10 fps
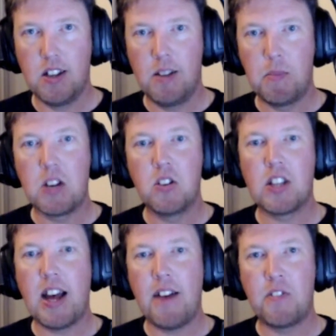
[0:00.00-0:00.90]
because
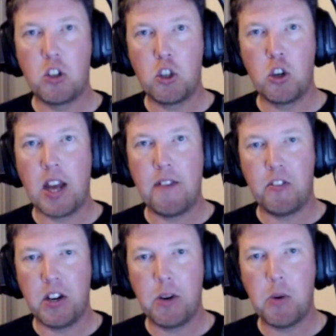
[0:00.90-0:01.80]
they have to chuck
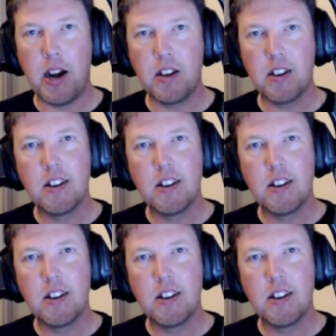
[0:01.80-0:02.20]
everything away